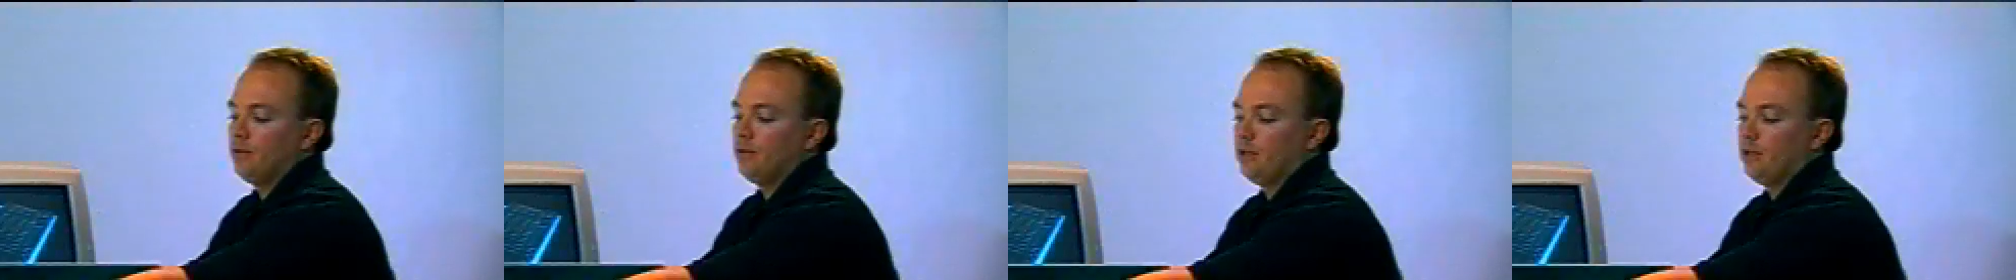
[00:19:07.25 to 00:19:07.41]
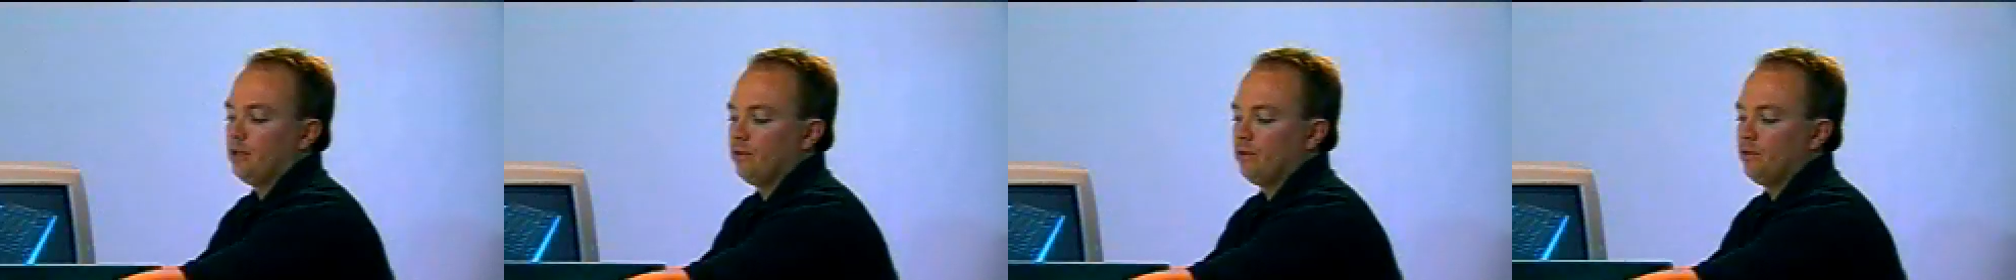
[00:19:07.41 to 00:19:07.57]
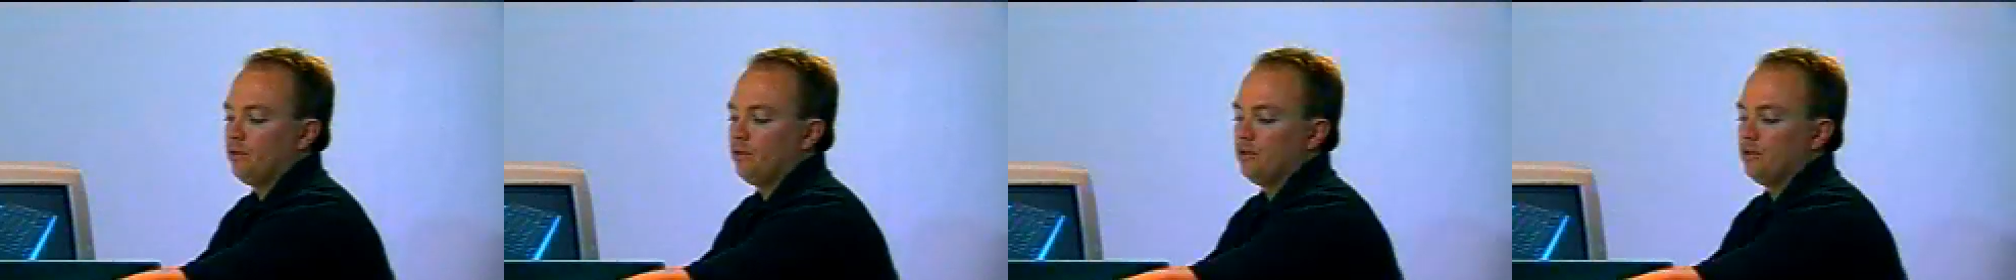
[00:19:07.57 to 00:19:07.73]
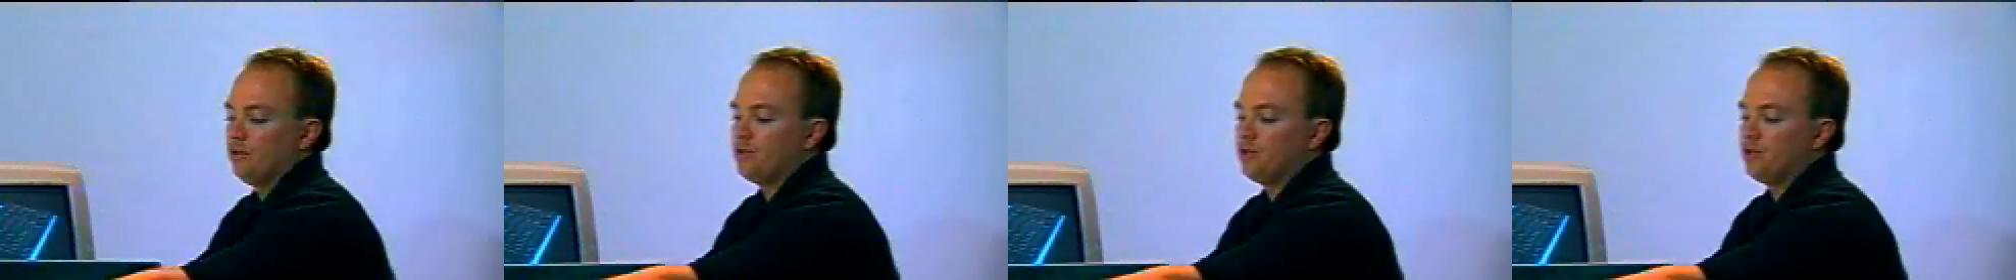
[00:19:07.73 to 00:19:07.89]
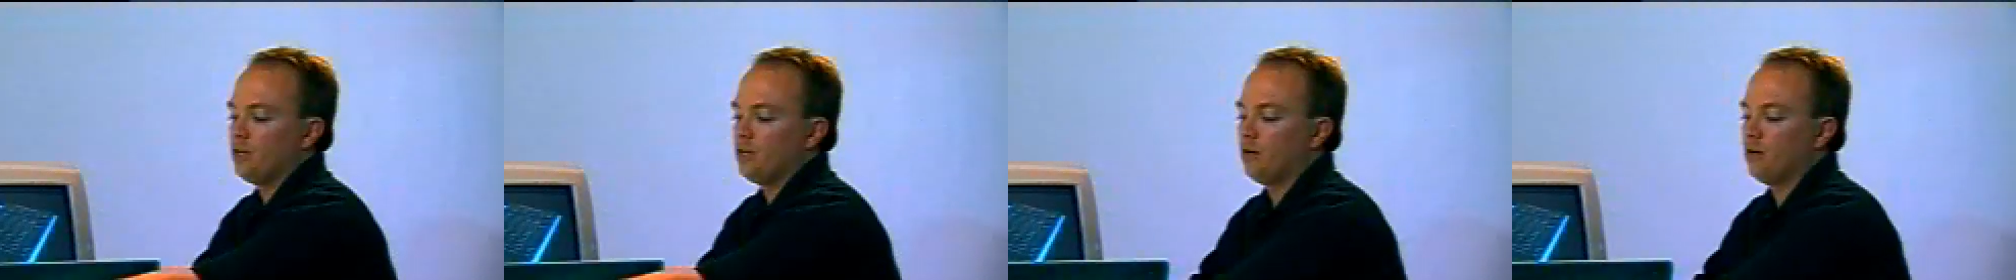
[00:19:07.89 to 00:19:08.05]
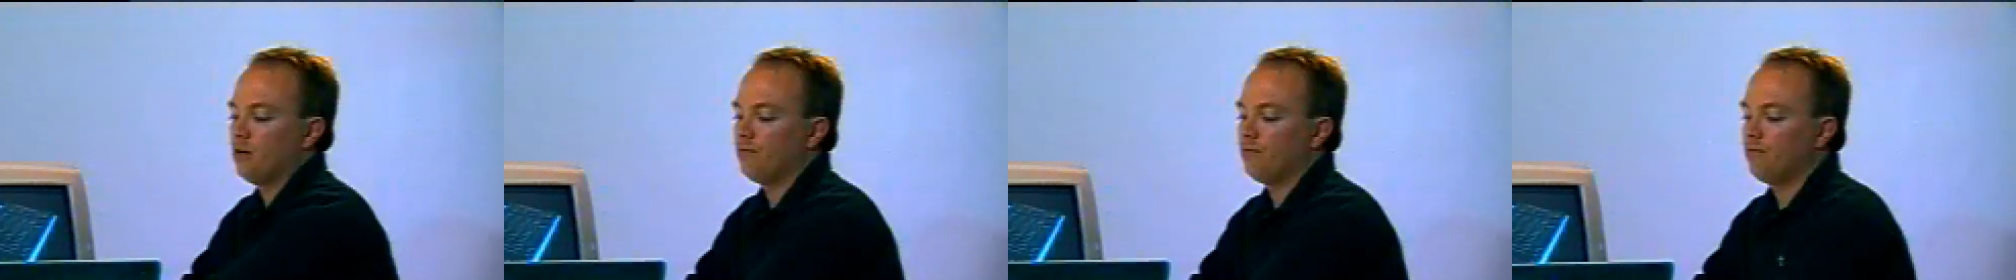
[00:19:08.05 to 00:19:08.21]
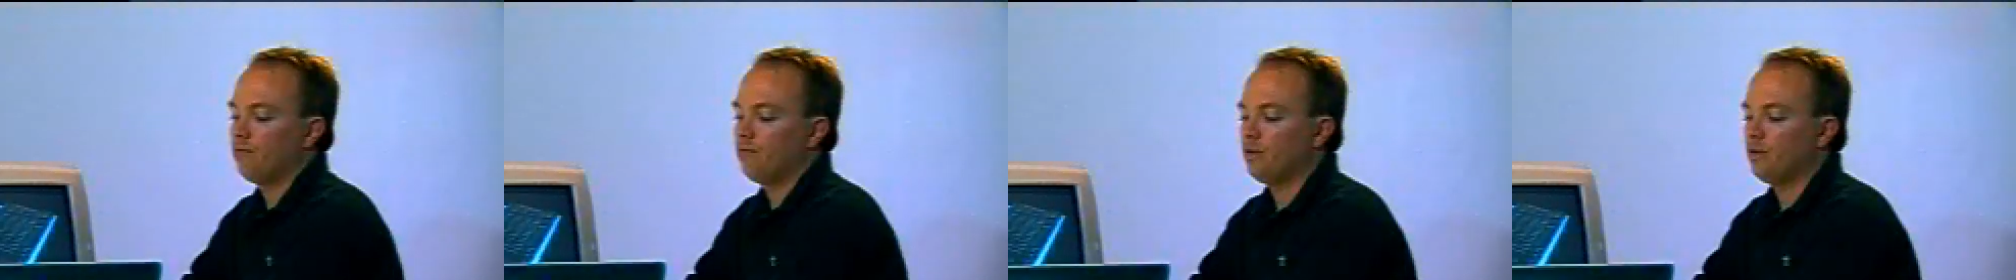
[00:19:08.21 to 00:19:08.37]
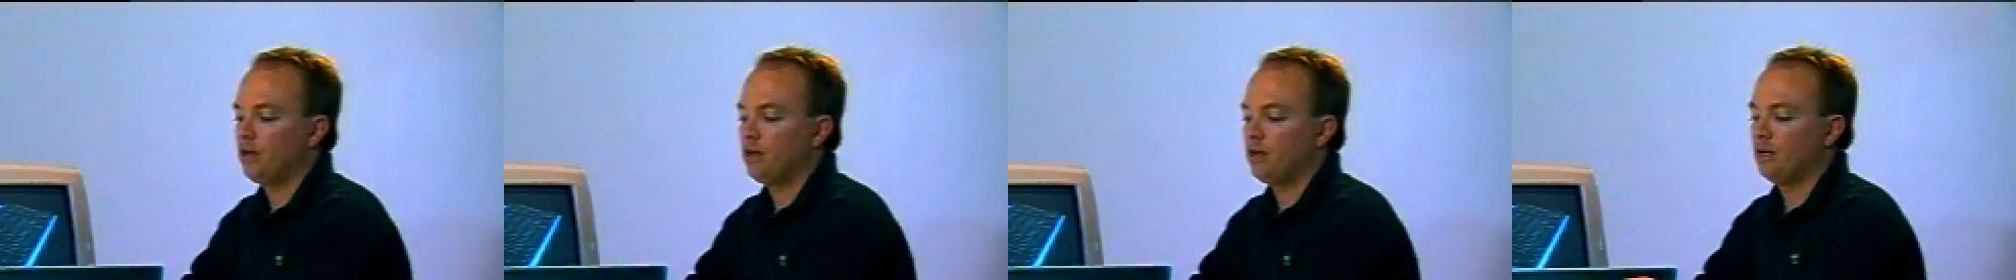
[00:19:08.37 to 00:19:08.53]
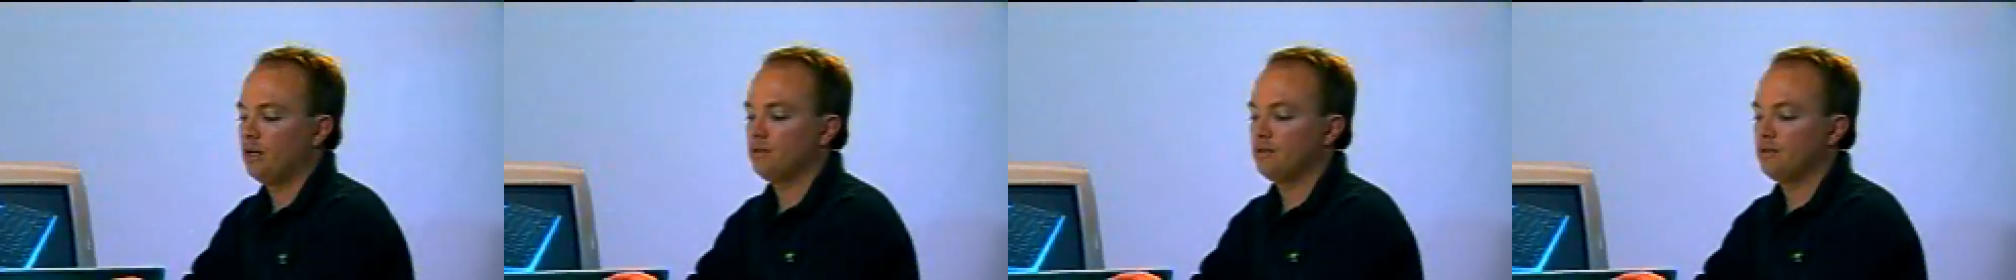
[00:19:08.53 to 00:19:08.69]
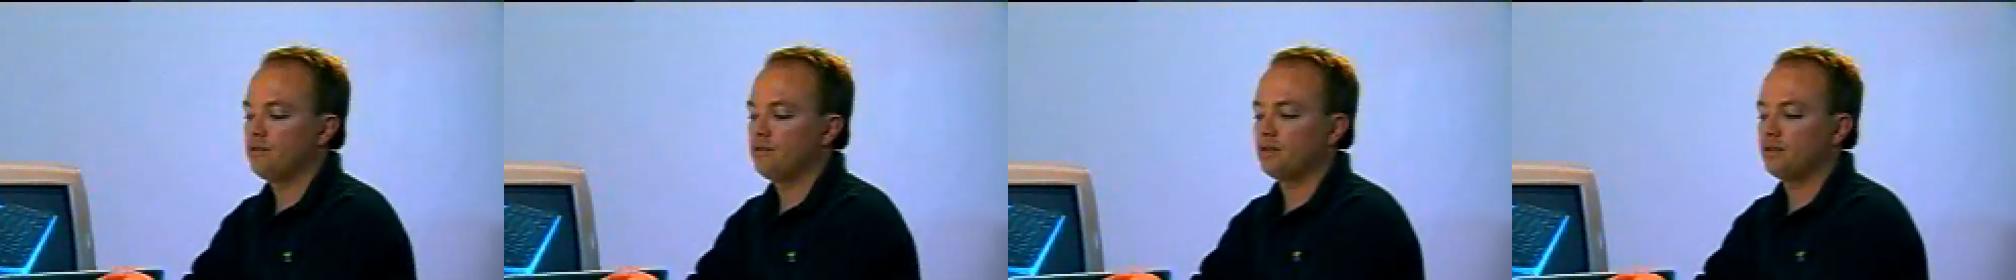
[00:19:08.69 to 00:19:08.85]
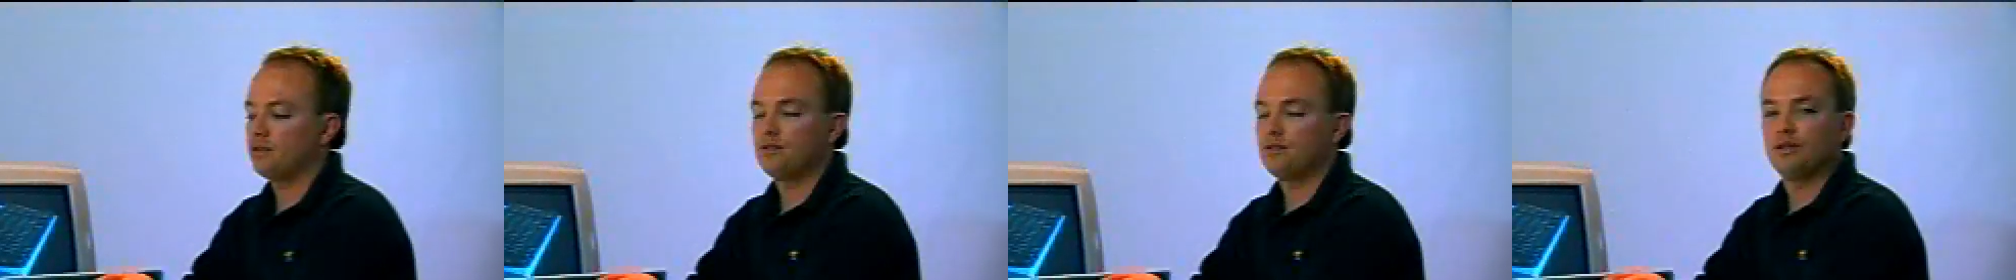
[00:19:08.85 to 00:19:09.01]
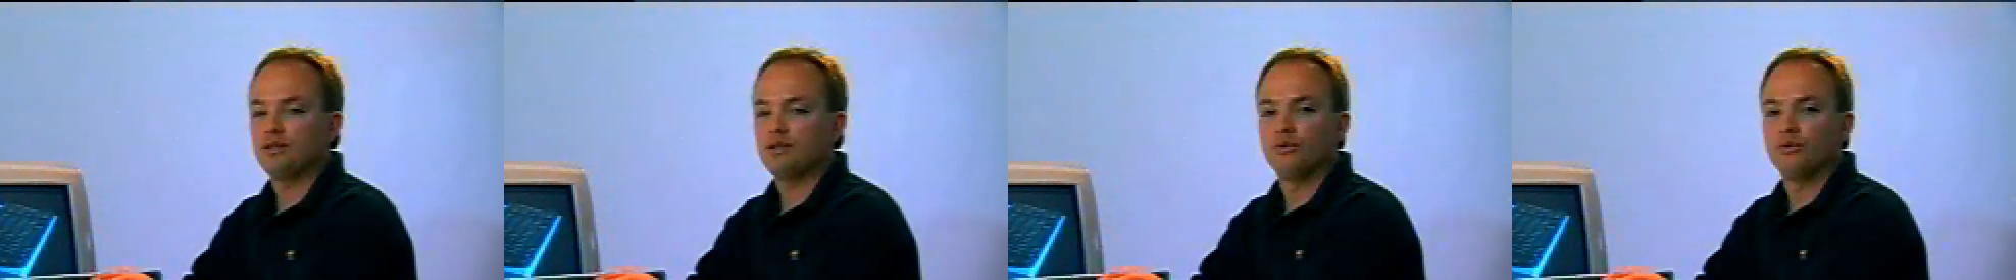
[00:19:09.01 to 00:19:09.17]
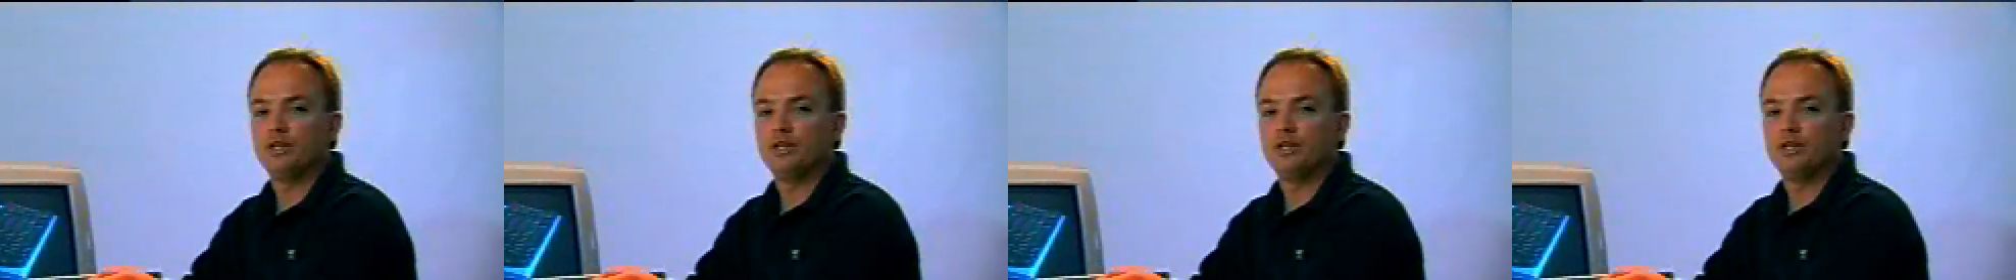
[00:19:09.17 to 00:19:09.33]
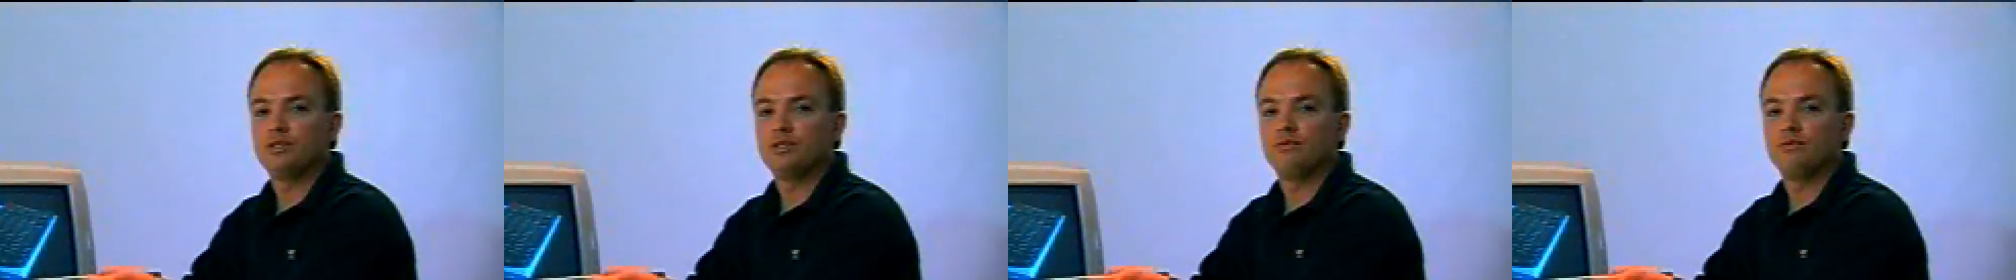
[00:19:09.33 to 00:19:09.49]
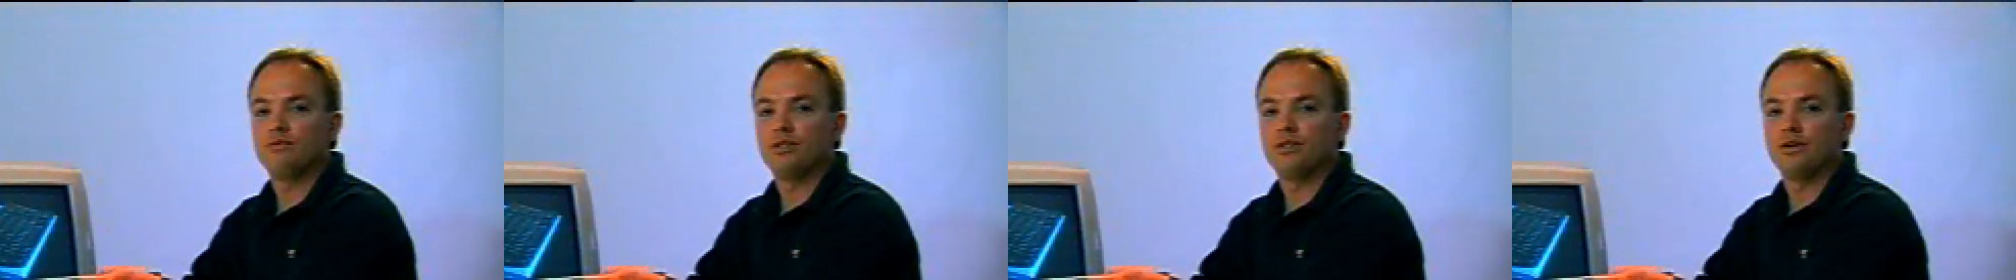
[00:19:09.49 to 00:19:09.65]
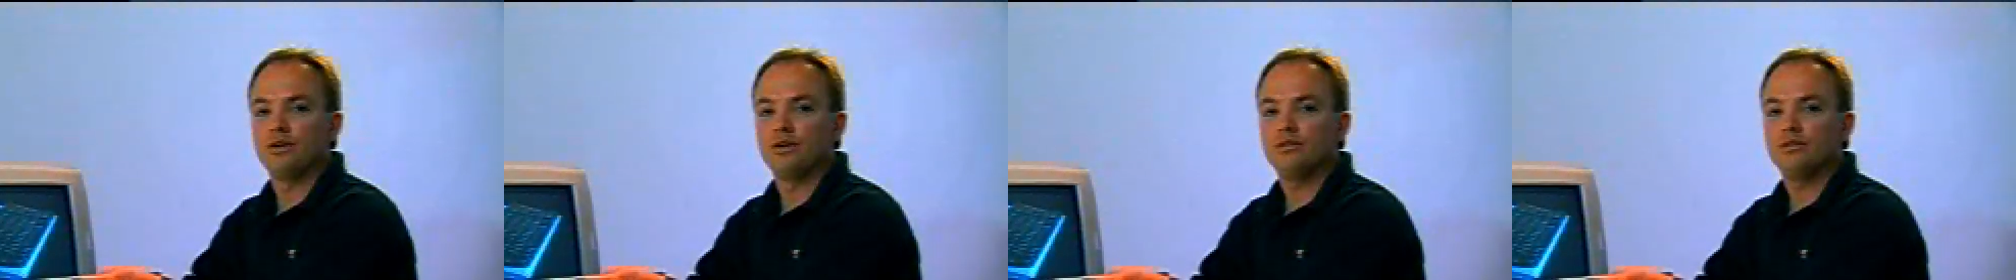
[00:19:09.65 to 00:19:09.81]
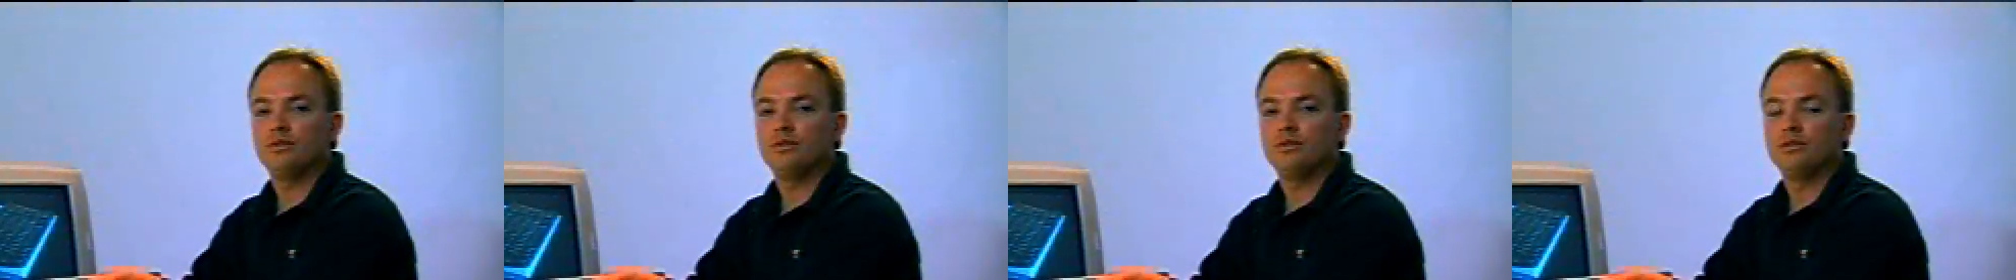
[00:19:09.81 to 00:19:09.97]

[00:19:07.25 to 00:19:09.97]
giving yourself 6 degrees of tilt,